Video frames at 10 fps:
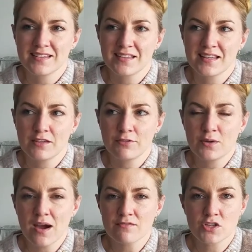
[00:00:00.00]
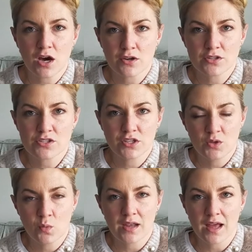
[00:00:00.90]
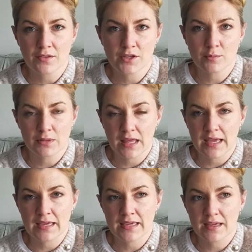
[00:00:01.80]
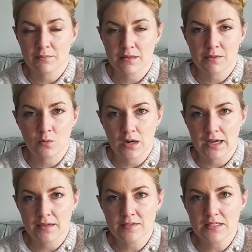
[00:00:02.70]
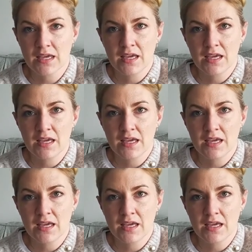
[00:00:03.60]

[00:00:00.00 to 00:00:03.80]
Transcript: if you have daughters you want out there playing and maybe wives,